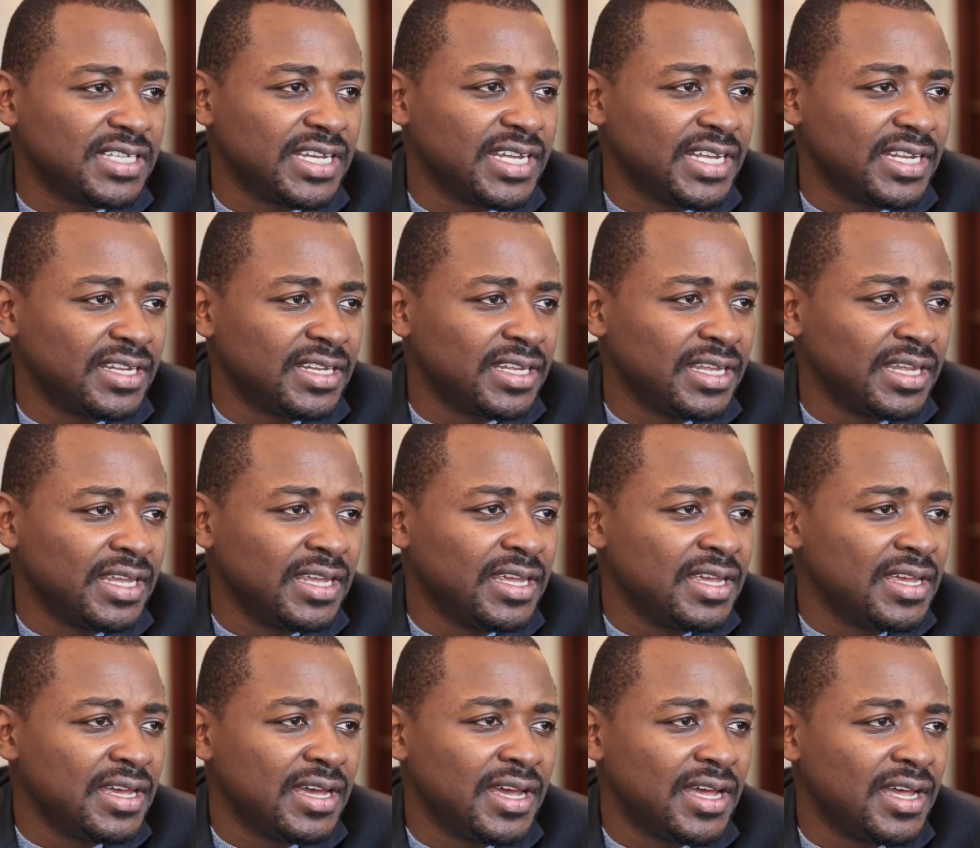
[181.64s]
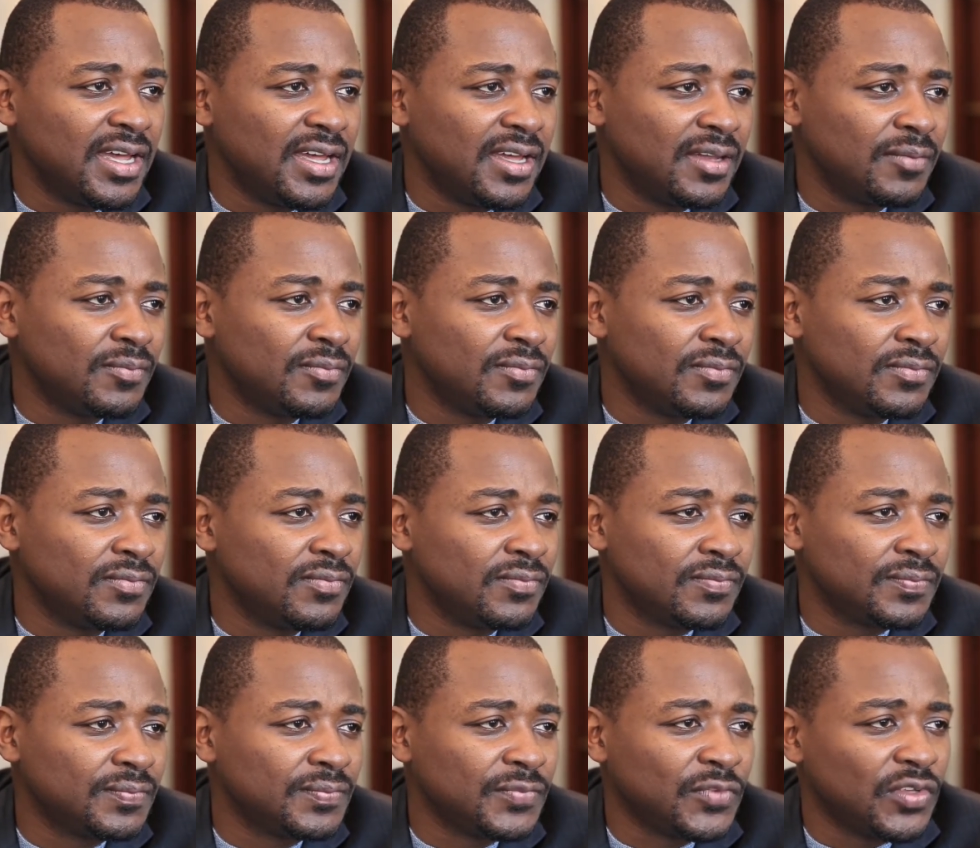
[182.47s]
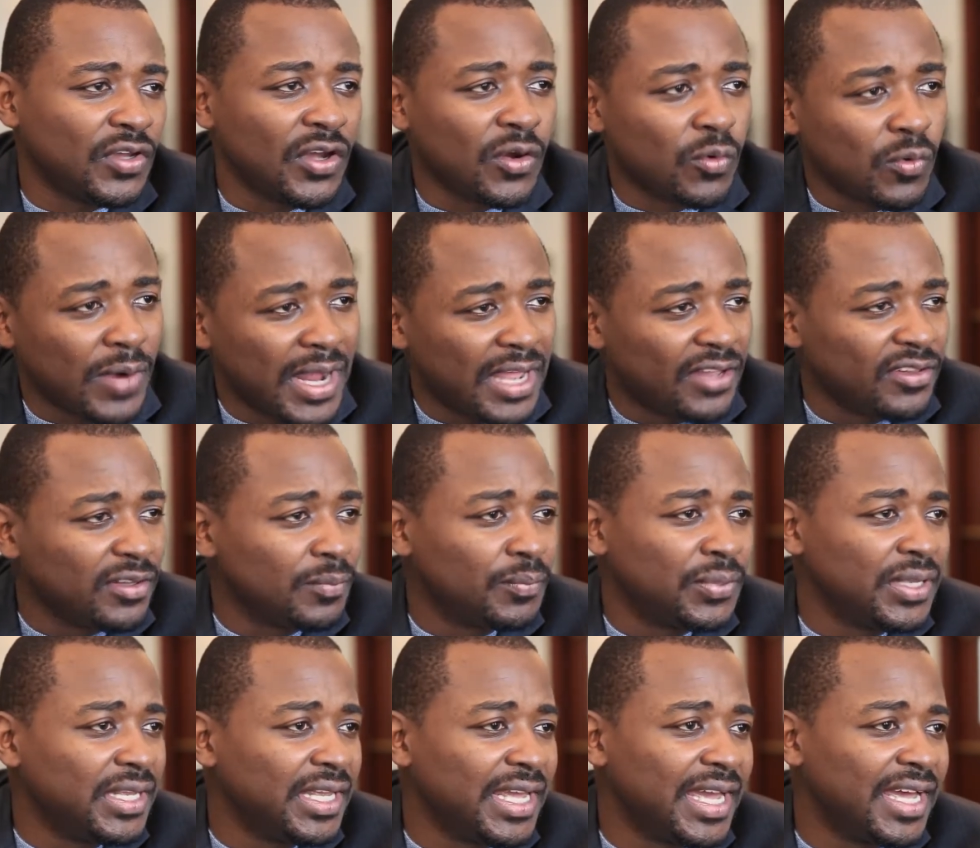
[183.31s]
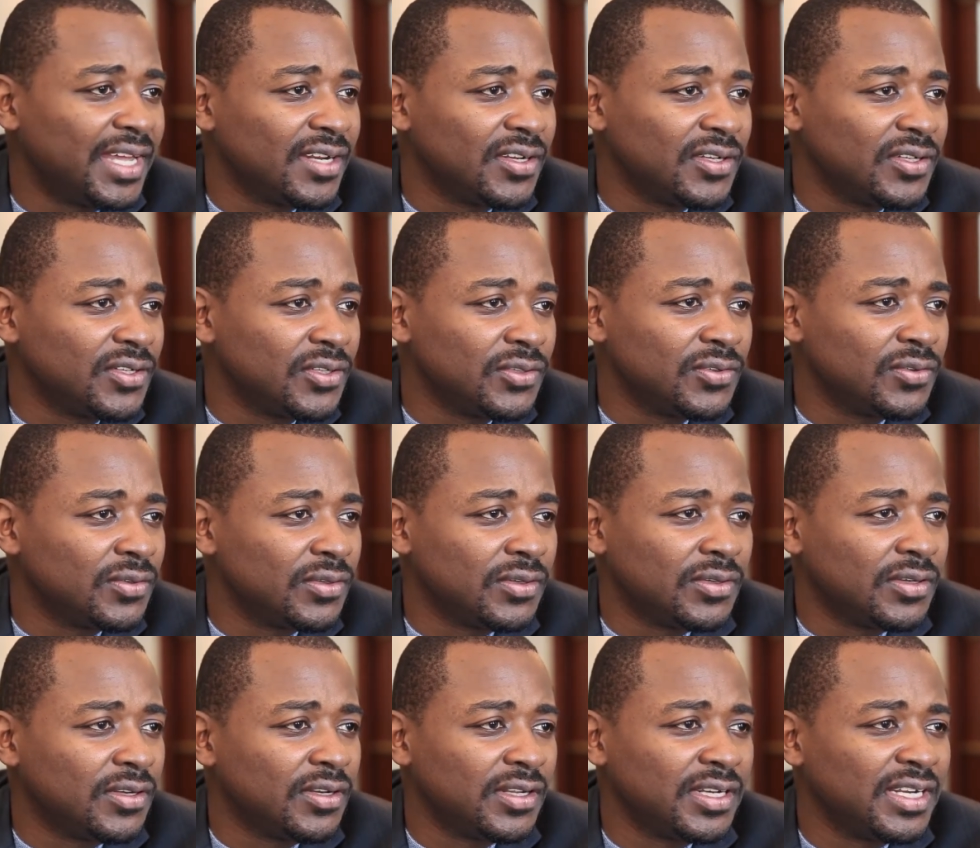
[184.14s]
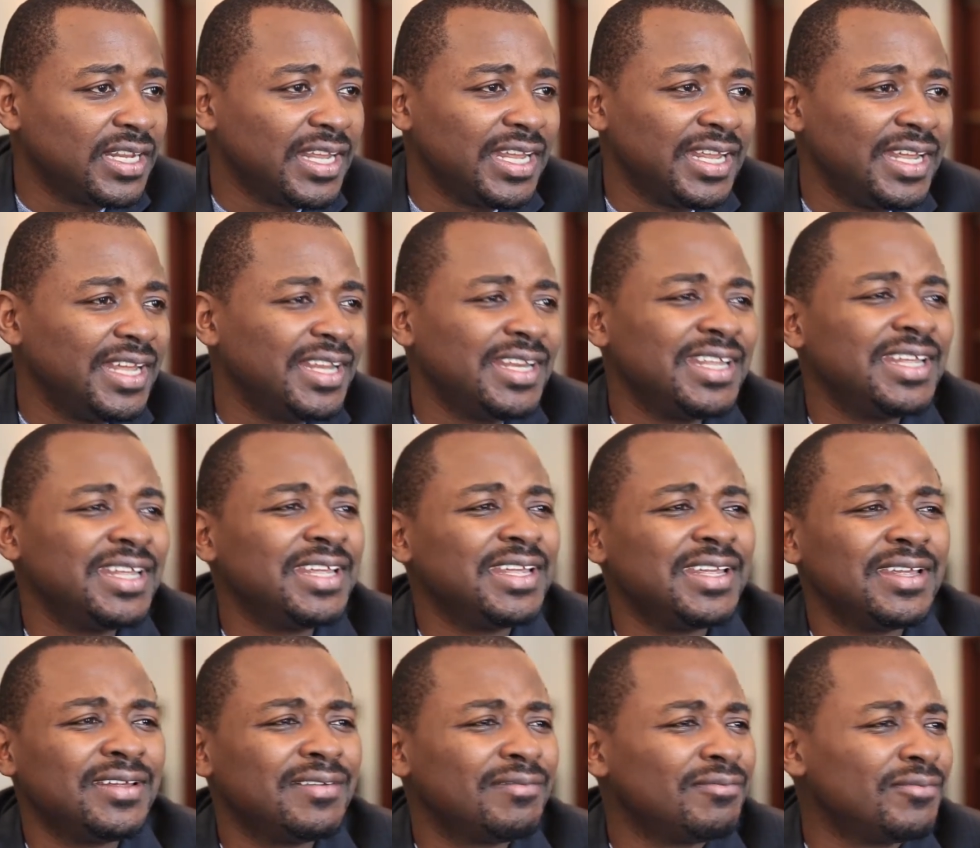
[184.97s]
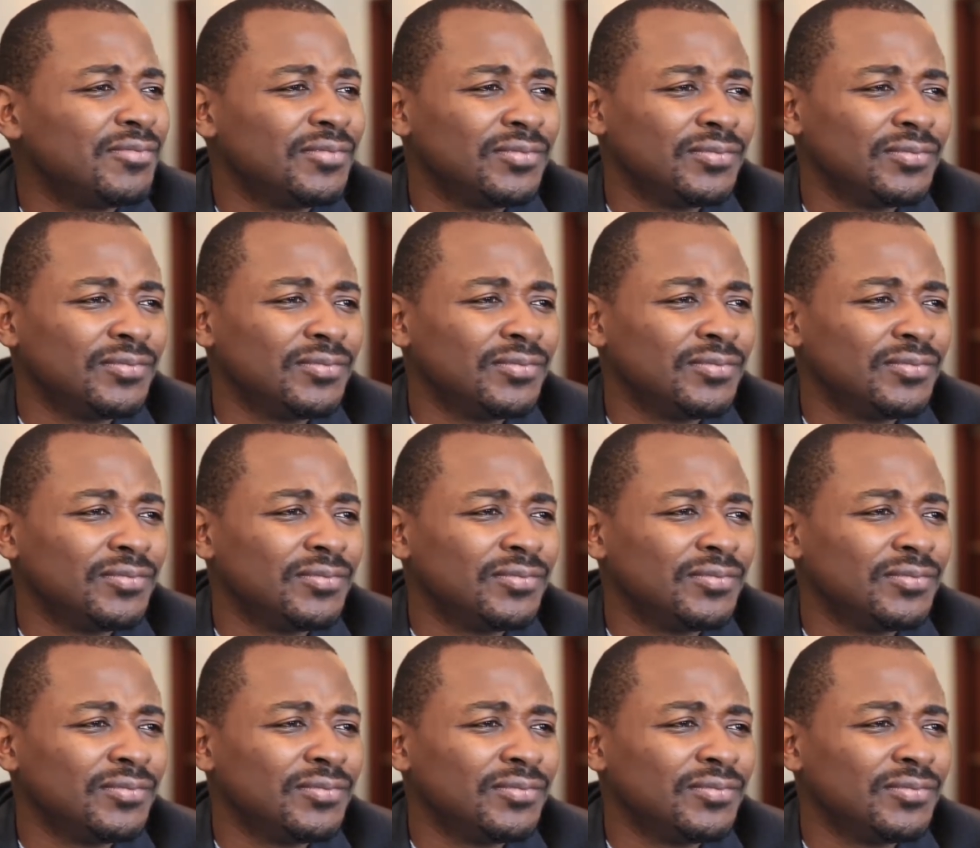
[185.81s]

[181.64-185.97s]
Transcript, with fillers: and sang. Um, around the piano on any